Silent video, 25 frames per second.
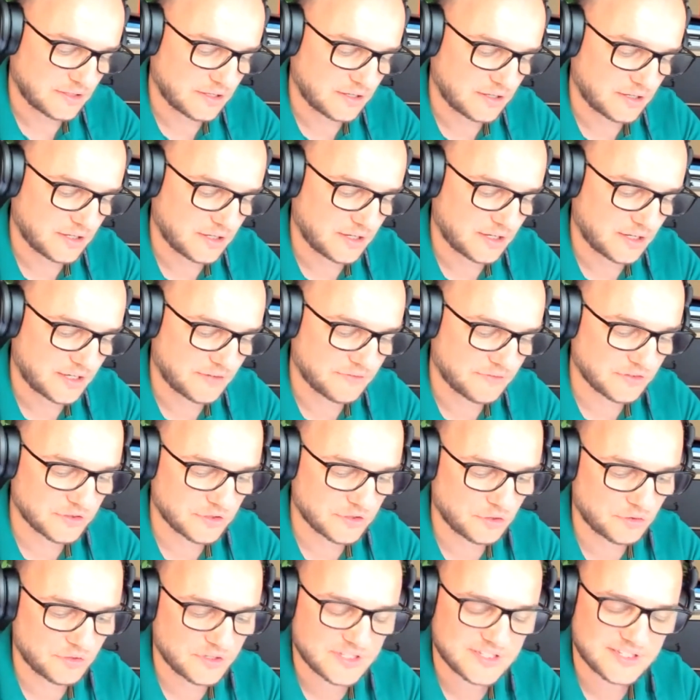even
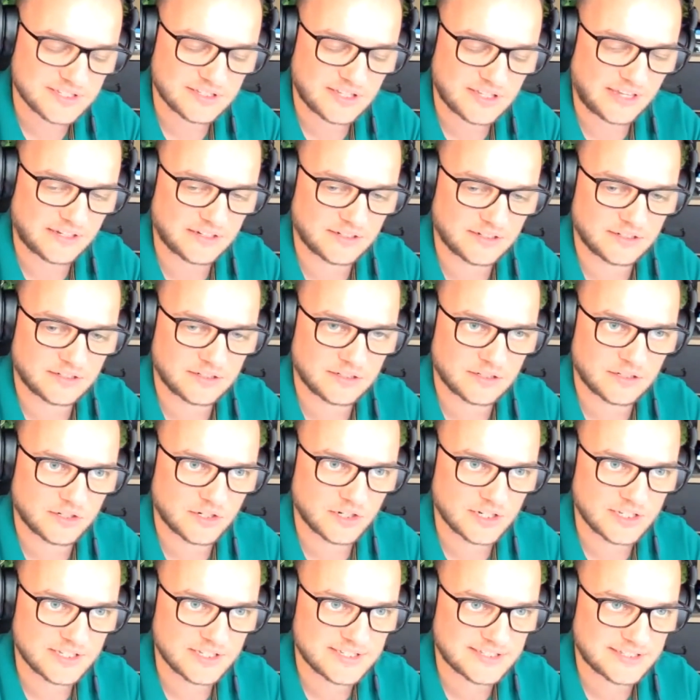though it's at an
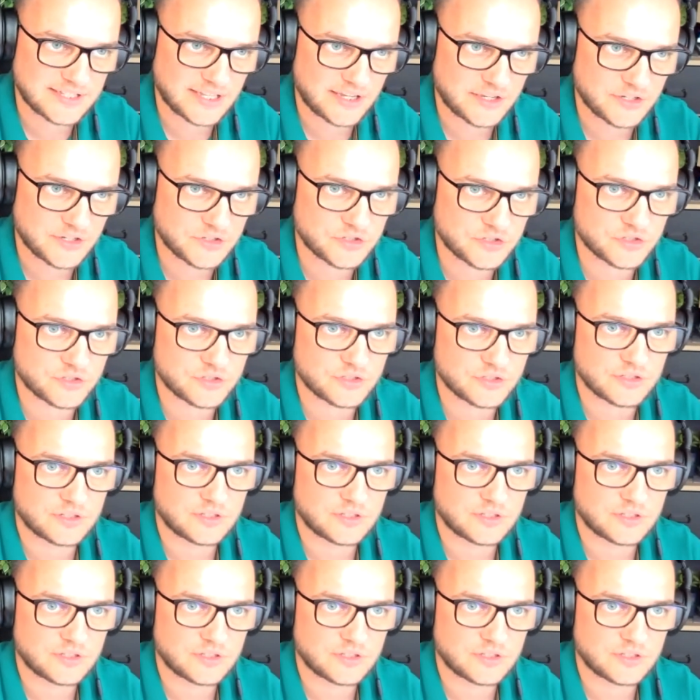early stage,